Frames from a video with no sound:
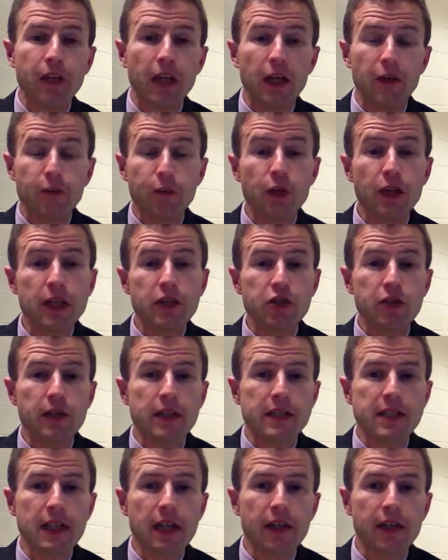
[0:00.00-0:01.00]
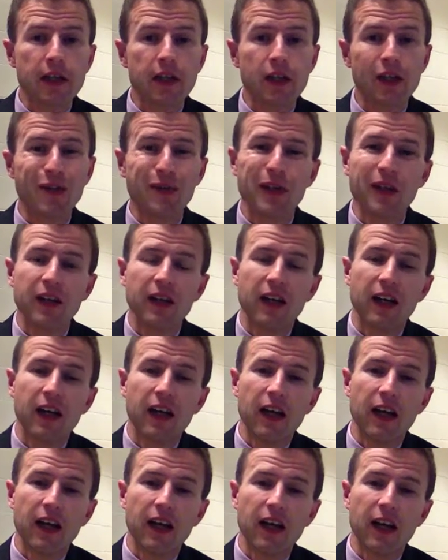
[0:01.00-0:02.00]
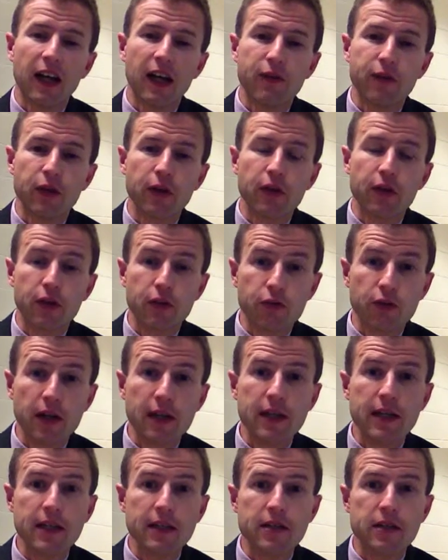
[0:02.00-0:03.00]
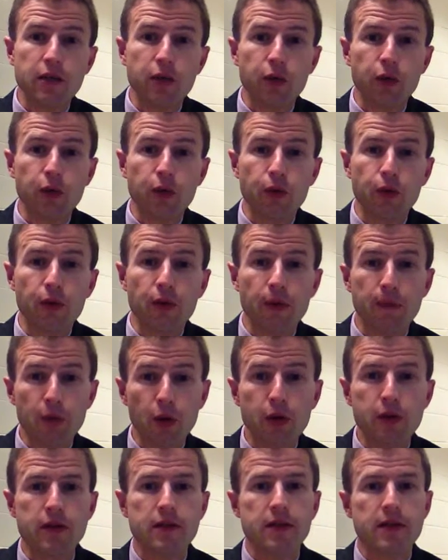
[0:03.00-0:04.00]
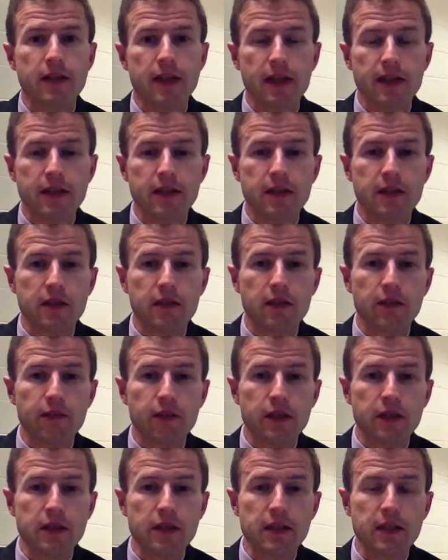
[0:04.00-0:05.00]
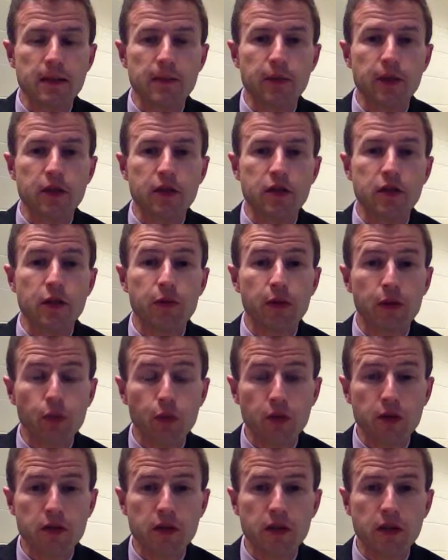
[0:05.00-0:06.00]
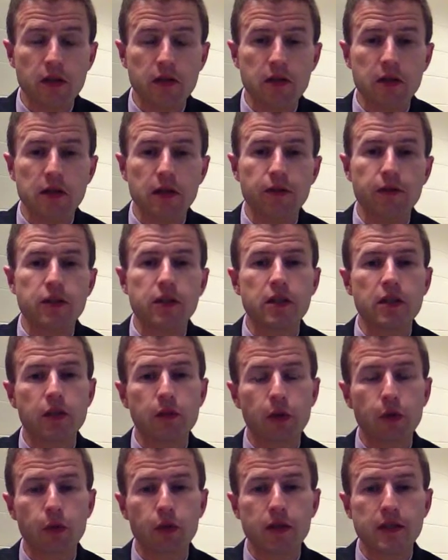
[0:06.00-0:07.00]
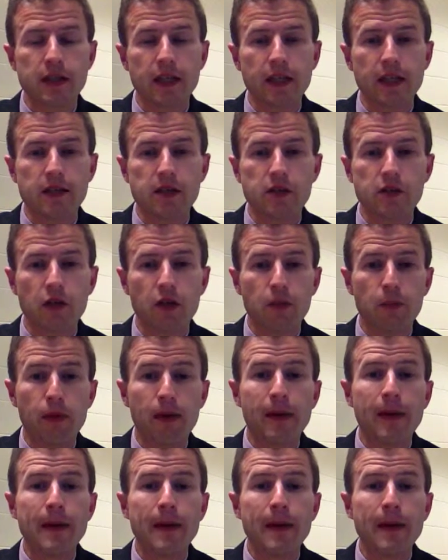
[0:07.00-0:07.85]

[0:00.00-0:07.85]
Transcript: If you're literally sat there going, well, I've got the grades or the points to get into university, but do I want to go to university? Do I want to get a job?